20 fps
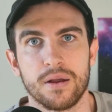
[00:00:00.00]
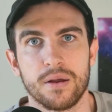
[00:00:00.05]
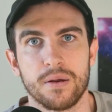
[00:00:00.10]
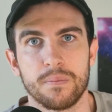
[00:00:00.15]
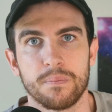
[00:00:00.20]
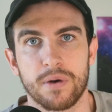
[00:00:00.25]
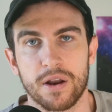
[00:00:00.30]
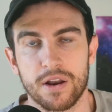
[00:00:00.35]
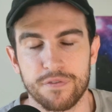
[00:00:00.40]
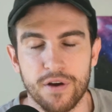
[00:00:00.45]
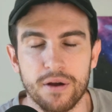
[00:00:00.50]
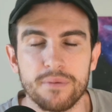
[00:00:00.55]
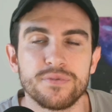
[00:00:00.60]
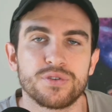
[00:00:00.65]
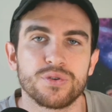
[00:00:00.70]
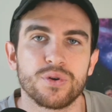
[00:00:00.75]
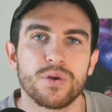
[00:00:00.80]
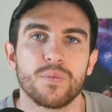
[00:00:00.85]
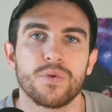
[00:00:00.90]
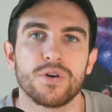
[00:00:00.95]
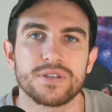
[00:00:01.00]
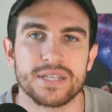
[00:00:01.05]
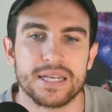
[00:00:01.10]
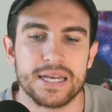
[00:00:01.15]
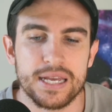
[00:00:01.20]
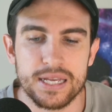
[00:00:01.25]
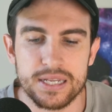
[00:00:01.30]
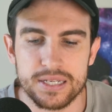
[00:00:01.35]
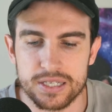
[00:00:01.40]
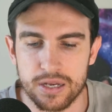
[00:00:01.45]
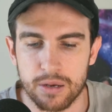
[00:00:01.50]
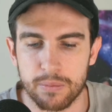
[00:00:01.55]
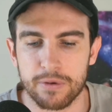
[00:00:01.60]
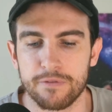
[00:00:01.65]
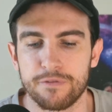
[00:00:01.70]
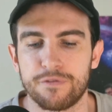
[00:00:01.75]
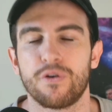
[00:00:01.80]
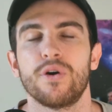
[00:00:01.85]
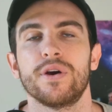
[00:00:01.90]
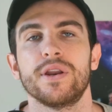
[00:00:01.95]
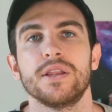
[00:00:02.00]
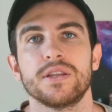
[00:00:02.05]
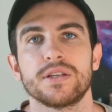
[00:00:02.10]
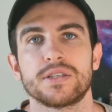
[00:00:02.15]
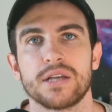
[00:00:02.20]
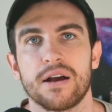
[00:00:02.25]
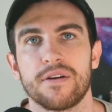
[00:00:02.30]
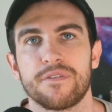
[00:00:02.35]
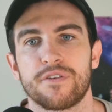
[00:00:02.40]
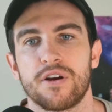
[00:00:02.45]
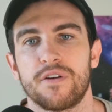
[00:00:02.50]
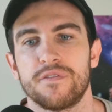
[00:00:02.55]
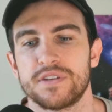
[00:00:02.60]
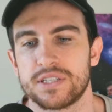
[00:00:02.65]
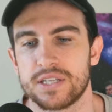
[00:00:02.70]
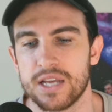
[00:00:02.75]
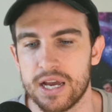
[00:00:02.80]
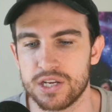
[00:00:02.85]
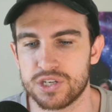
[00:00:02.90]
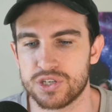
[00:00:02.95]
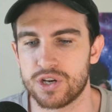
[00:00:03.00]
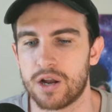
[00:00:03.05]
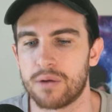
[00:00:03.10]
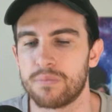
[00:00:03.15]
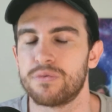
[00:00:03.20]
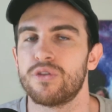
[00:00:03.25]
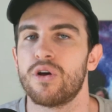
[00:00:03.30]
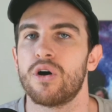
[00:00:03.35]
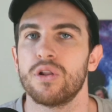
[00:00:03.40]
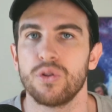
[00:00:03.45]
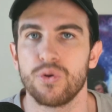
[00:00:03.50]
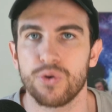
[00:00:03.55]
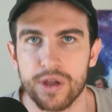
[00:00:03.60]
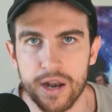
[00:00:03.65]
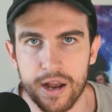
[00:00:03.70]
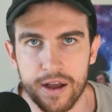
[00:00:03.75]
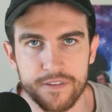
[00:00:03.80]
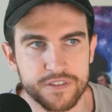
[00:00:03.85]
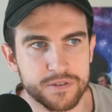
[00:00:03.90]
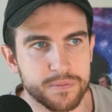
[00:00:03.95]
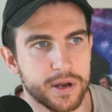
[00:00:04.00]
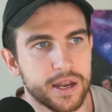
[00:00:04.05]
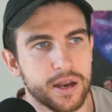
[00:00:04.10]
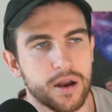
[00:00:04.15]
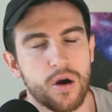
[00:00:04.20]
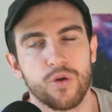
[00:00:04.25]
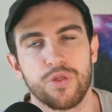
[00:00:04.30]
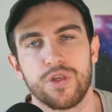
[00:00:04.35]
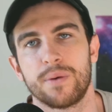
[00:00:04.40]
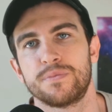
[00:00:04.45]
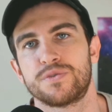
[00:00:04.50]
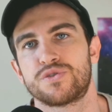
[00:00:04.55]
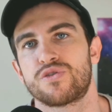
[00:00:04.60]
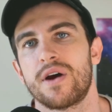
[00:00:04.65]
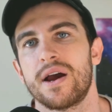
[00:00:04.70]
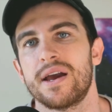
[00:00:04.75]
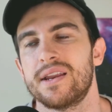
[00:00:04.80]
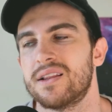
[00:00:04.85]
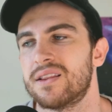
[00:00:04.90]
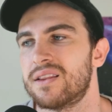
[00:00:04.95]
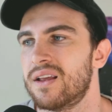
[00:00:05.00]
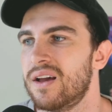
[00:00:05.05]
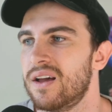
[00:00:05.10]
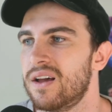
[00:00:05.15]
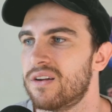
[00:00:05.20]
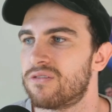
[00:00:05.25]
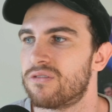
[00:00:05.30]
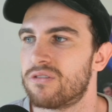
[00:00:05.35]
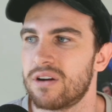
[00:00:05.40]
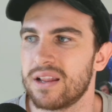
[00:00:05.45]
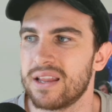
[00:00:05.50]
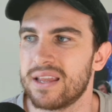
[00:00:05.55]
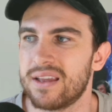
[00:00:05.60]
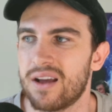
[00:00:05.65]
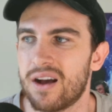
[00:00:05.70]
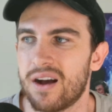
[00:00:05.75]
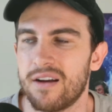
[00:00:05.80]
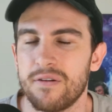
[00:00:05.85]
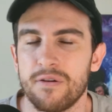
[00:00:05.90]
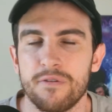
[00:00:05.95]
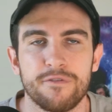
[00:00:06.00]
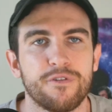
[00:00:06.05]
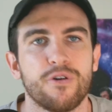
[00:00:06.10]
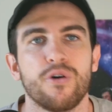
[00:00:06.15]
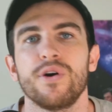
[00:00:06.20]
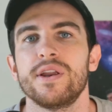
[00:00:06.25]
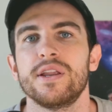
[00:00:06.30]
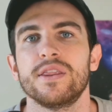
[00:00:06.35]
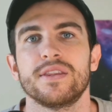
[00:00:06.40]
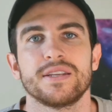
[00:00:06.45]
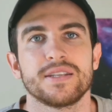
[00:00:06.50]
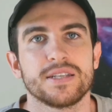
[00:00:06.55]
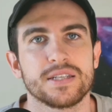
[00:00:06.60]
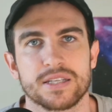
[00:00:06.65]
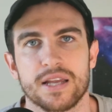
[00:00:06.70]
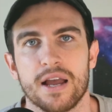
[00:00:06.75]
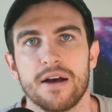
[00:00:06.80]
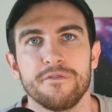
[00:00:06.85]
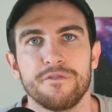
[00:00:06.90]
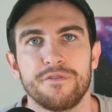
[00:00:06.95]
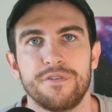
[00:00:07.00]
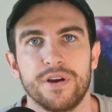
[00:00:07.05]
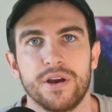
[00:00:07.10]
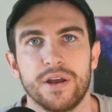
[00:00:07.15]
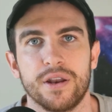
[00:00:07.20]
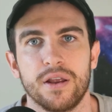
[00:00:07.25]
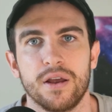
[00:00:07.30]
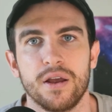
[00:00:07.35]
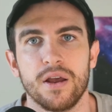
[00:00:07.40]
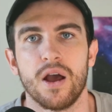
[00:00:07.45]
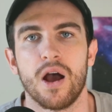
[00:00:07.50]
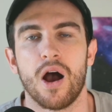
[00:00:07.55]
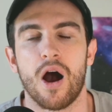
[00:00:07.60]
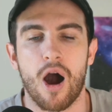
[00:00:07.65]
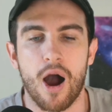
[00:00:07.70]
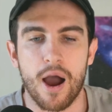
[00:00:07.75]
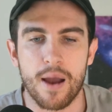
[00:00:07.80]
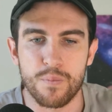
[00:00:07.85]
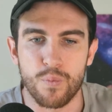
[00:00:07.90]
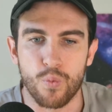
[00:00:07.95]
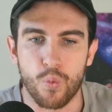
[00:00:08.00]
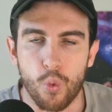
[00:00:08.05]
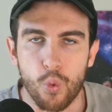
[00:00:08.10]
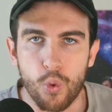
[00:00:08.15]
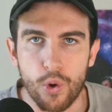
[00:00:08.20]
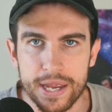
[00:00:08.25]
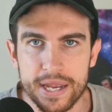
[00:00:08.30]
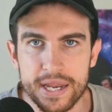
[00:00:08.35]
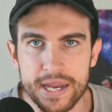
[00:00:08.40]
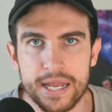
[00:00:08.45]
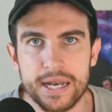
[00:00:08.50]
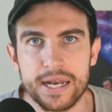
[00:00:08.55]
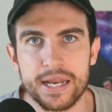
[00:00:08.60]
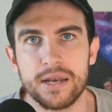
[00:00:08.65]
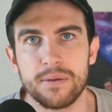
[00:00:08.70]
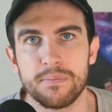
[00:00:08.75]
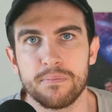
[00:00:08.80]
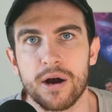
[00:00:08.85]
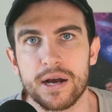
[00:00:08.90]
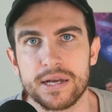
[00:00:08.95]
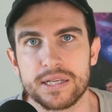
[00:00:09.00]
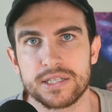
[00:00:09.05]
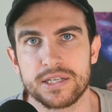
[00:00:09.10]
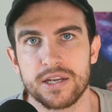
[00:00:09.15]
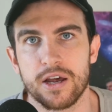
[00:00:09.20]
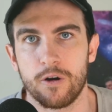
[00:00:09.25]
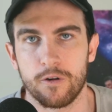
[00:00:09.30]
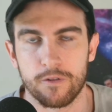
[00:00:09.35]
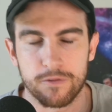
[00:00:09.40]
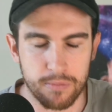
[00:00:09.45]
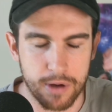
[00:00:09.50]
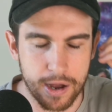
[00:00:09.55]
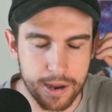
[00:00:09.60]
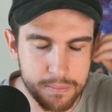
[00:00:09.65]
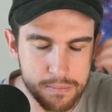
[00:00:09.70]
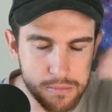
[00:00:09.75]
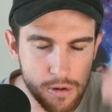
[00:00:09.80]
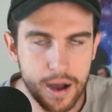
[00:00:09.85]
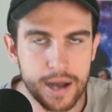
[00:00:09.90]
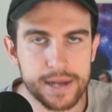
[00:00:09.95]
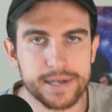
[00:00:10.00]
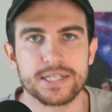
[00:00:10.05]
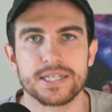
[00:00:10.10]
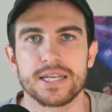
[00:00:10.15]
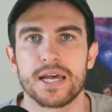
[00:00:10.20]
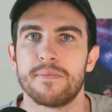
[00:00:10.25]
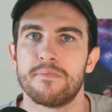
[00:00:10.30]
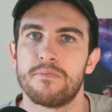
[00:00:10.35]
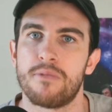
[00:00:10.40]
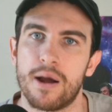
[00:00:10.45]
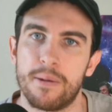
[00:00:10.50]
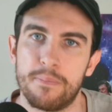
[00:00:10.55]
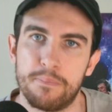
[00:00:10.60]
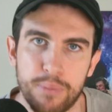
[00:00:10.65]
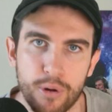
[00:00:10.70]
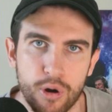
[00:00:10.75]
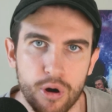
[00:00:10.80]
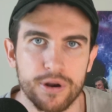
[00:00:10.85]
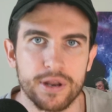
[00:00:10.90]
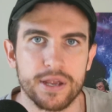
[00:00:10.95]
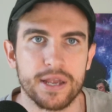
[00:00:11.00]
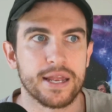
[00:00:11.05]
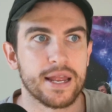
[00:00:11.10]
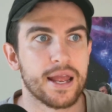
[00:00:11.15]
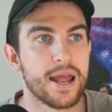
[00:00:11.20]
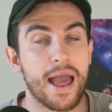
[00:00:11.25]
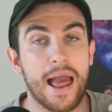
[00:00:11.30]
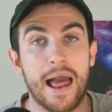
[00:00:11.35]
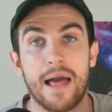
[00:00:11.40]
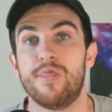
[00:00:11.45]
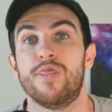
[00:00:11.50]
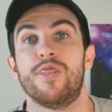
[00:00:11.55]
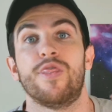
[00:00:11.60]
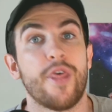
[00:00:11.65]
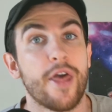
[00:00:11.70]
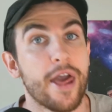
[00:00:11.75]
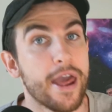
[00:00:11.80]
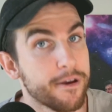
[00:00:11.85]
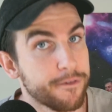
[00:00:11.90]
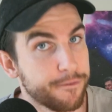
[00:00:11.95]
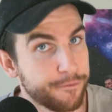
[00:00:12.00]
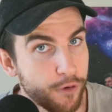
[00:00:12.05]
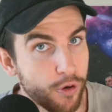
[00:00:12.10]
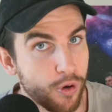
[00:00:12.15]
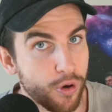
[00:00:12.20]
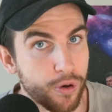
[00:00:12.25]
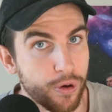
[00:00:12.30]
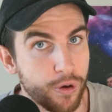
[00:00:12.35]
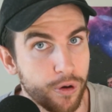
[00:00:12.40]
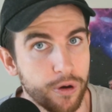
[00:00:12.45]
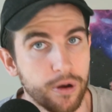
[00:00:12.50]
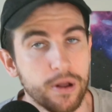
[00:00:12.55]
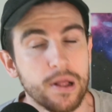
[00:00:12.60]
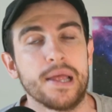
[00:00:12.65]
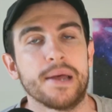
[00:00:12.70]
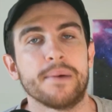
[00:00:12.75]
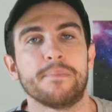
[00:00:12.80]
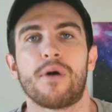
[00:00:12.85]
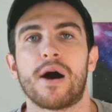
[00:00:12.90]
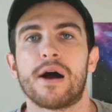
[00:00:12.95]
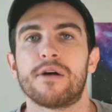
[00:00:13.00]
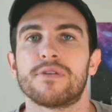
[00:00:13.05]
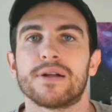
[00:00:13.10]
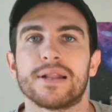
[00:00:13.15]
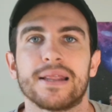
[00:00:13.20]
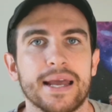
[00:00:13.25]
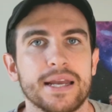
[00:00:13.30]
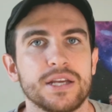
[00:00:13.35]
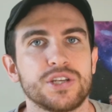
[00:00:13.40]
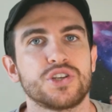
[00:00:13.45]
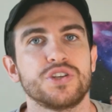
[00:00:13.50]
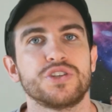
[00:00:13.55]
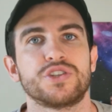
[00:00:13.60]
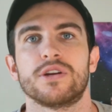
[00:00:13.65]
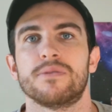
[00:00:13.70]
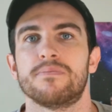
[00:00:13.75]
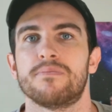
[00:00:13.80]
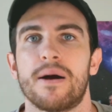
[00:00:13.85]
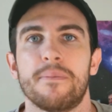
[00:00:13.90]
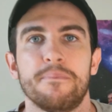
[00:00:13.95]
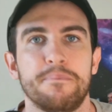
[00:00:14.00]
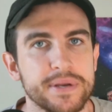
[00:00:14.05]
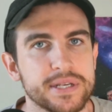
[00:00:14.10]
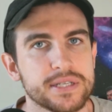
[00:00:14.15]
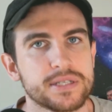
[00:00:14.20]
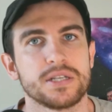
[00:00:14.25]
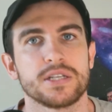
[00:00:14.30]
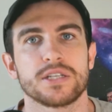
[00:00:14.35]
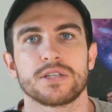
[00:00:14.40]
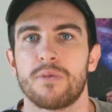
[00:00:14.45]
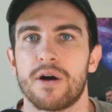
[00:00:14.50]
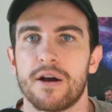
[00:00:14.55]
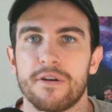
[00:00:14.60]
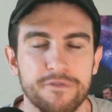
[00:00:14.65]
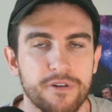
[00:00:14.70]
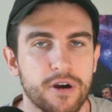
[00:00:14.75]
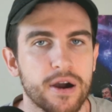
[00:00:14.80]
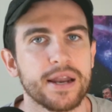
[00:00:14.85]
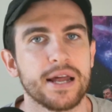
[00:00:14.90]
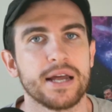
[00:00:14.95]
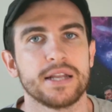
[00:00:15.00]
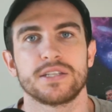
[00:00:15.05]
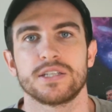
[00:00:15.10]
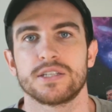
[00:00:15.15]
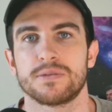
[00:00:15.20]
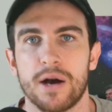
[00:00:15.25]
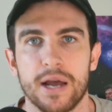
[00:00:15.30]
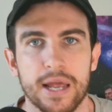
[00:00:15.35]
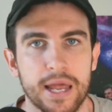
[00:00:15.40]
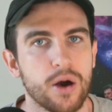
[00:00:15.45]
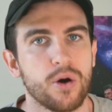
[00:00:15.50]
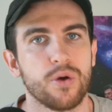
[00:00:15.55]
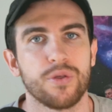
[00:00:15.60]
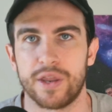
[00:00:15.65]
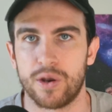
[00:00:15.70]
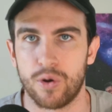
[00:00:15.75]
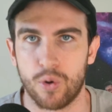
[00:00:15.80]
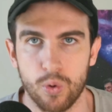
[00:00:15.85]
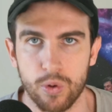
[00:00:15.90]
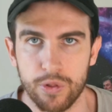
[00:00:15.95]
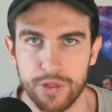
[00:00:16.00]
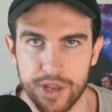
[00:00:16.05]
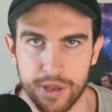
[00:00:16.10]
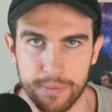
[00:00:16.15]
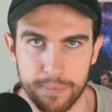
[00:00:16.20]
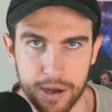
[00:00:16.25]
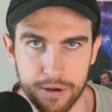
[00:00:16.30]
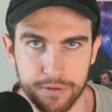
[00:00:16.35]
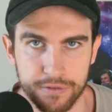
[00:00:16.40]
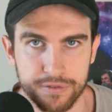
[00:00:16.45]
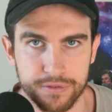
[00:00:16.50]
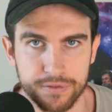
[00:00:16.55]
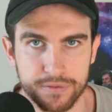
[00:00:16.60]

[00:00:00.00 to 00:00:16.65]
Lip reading: But if I'm doing what's easy, I'm avoiding the tough conversation, I'm not looking after my health, I'm training really, I'm avoiding the discomfort, I'm weakening myself, my mindset, my body, and therefore my relationship, my business, my finances, my health, and all the above.